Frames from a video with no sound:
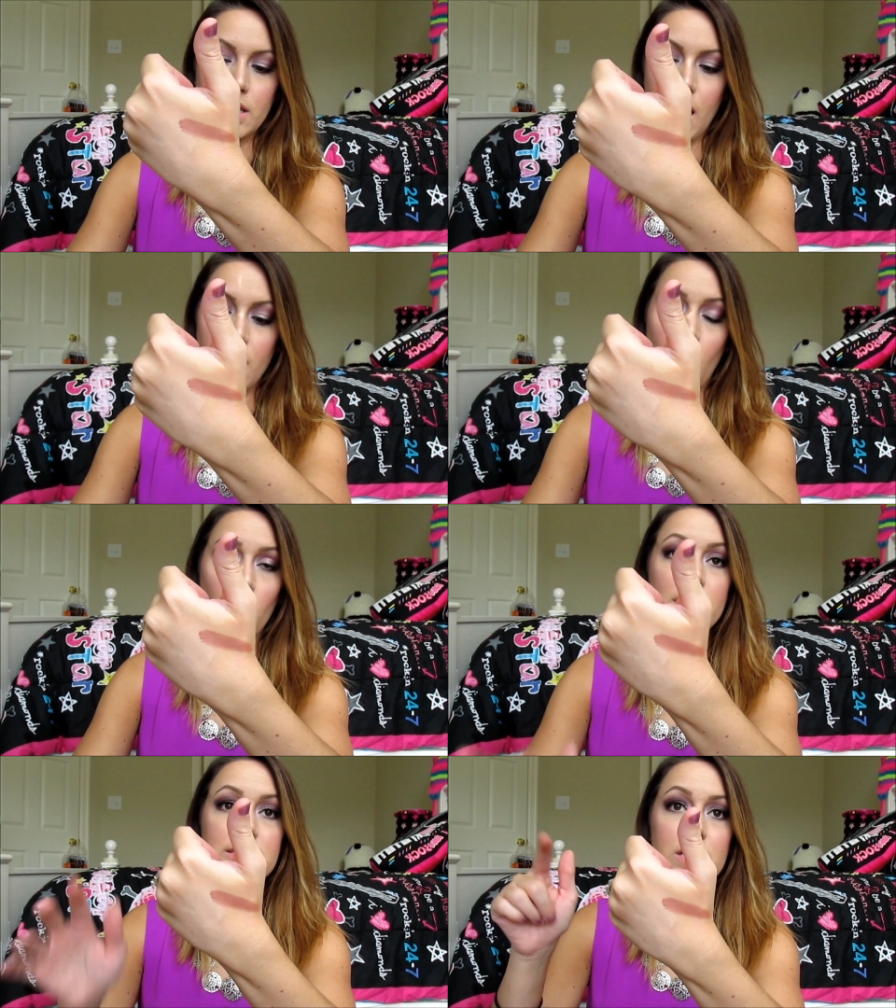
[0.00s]
I, all
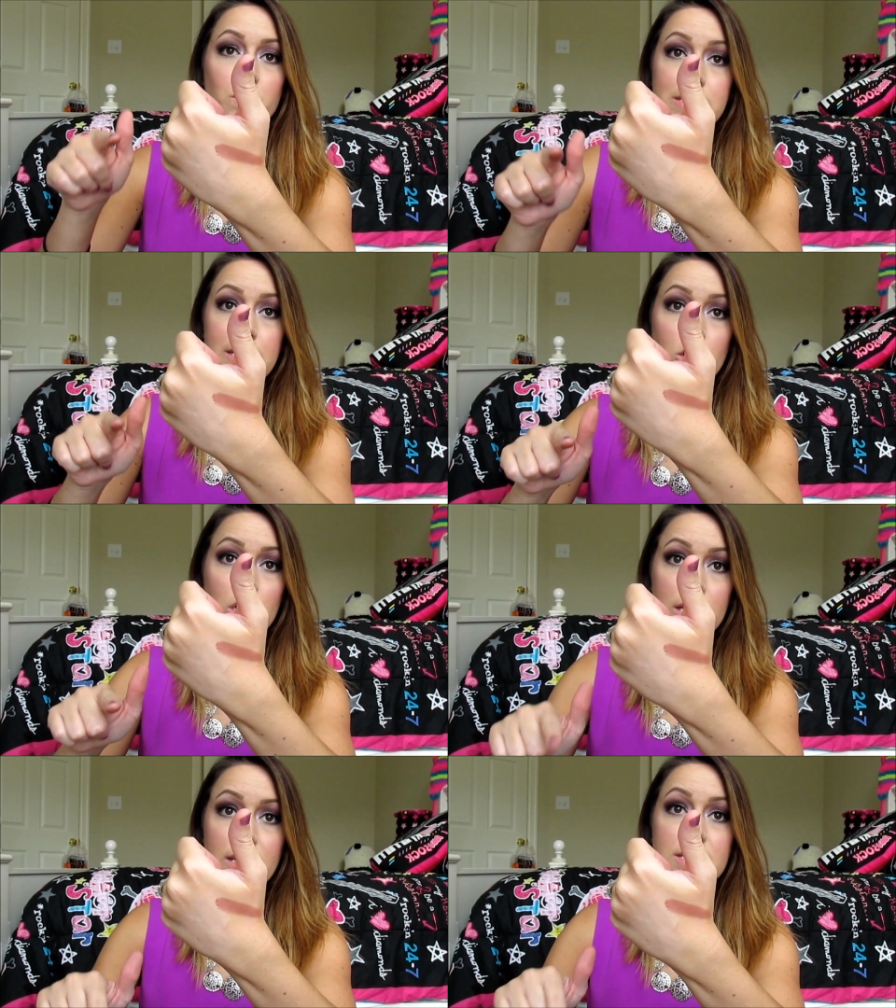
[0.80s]
I did was
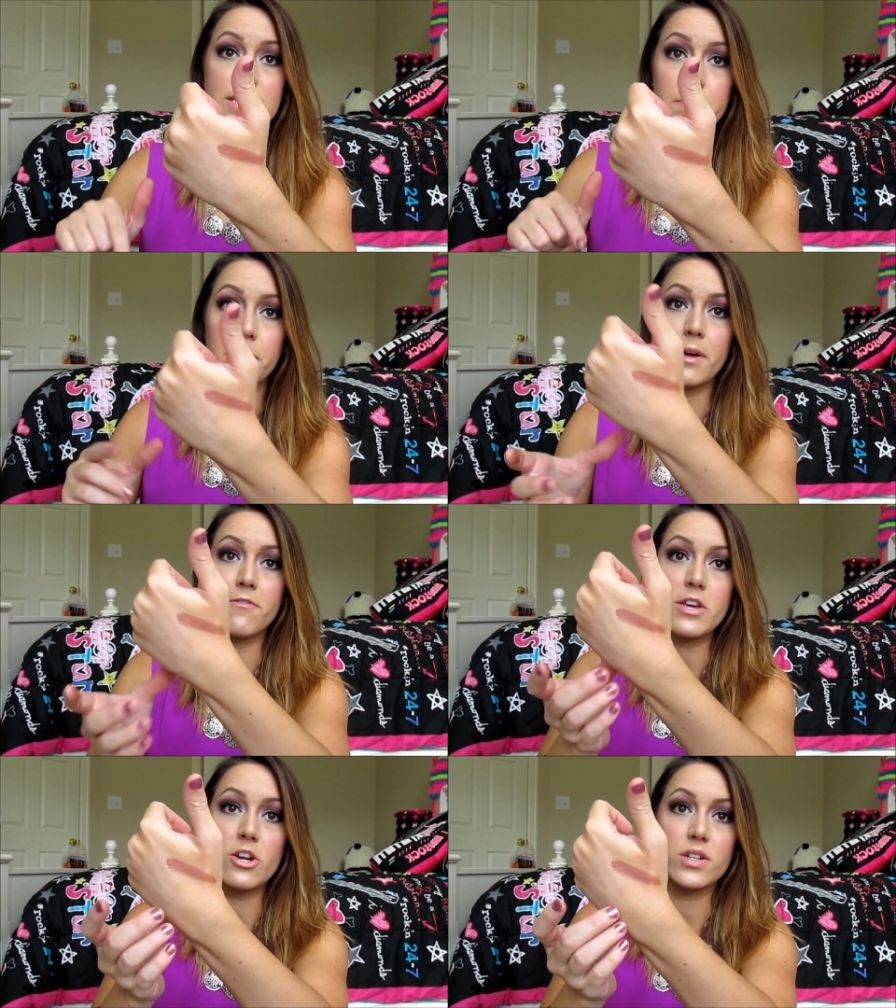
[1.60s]
literally dip my
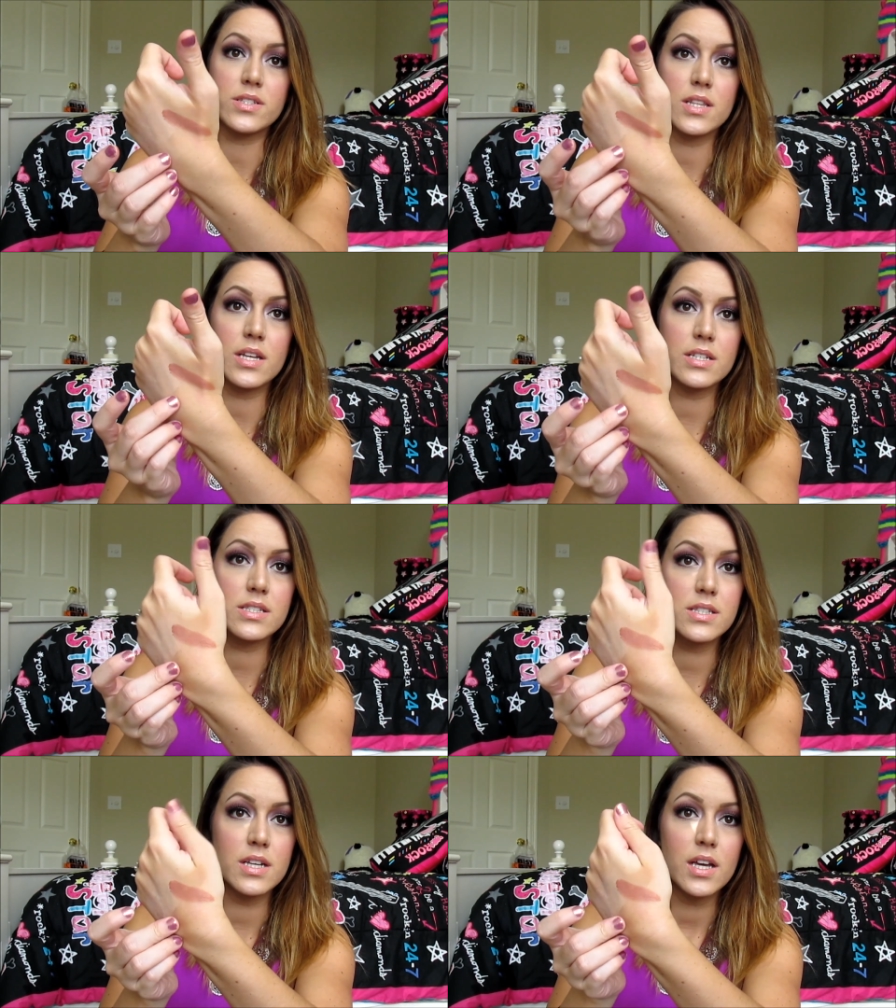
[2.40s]
finger into
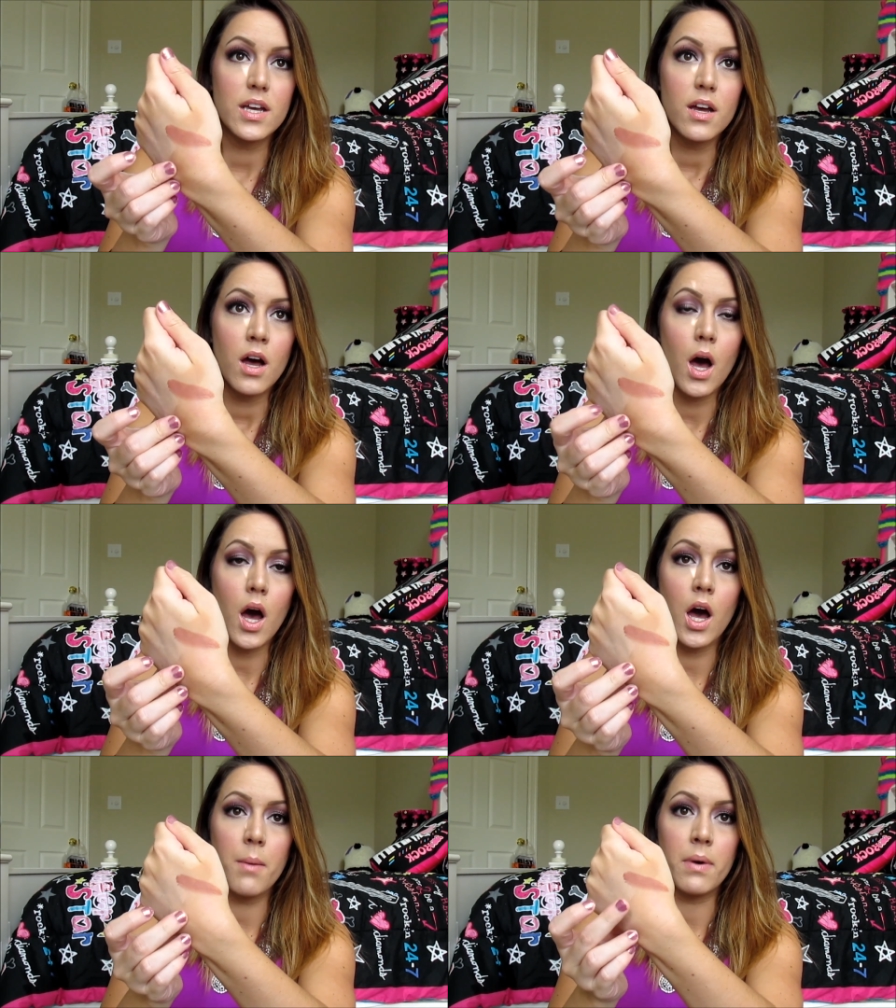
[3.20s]
this
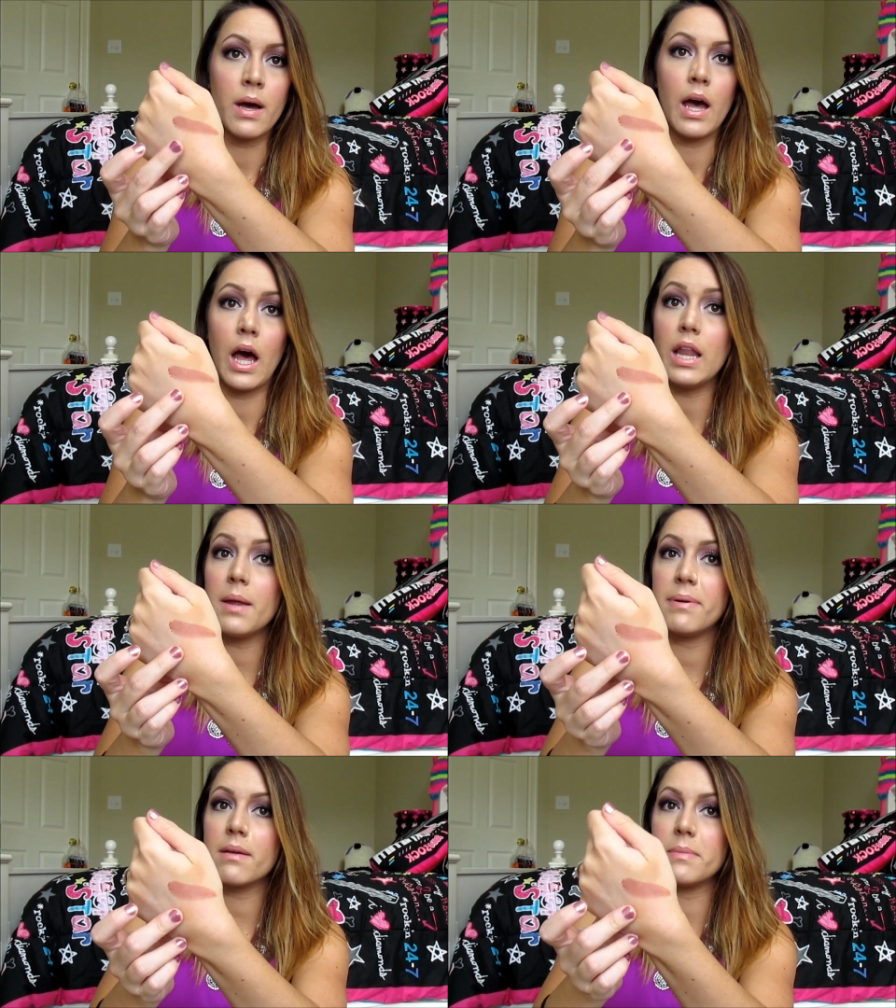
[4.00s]
um, hella
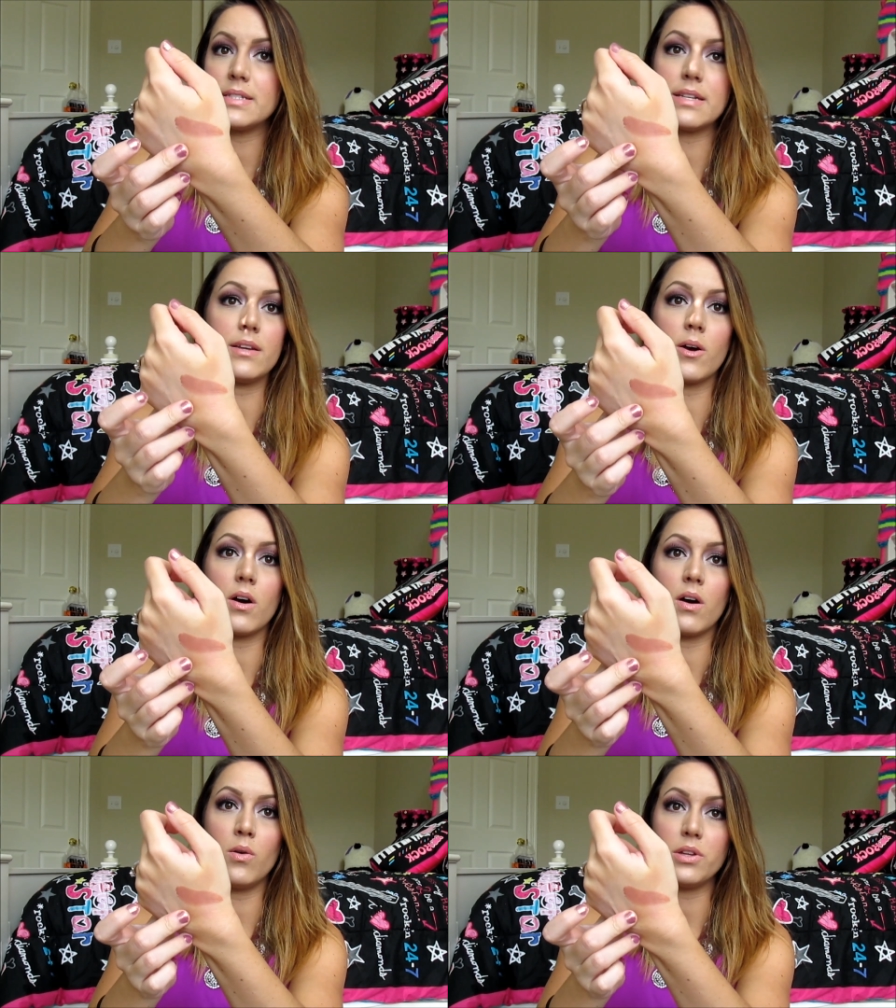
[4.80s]
pigmented,
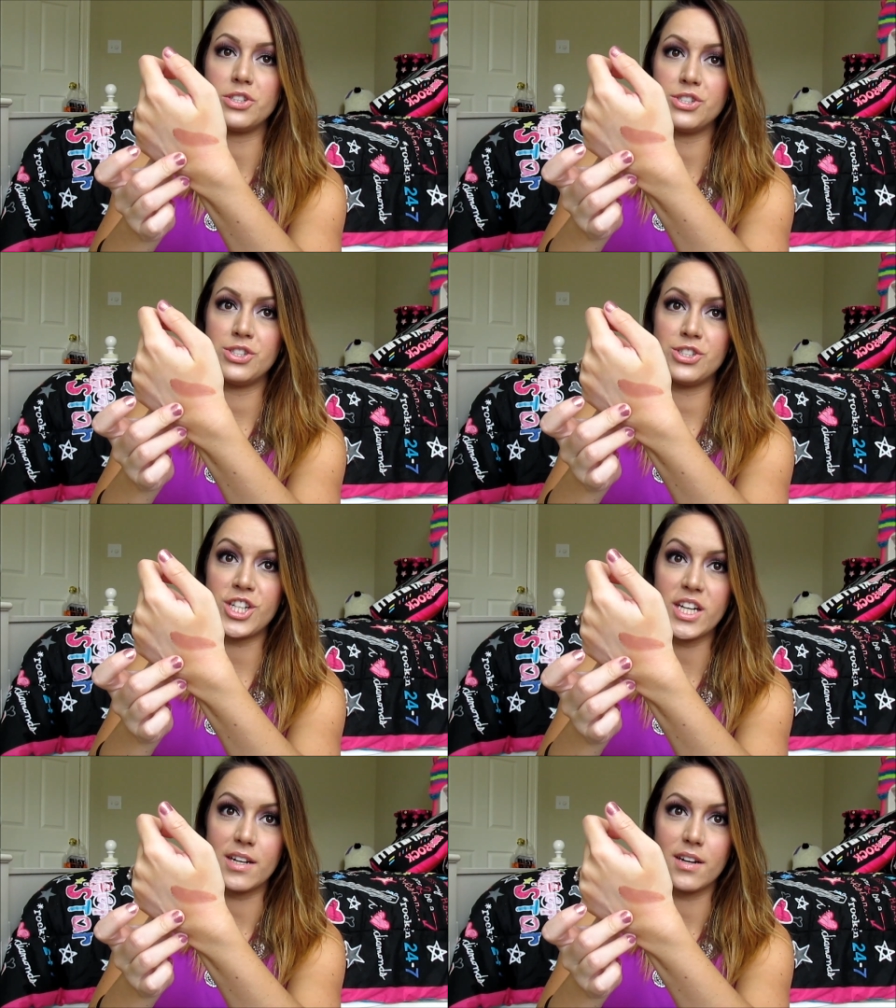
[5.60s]
y'all. Holy shit.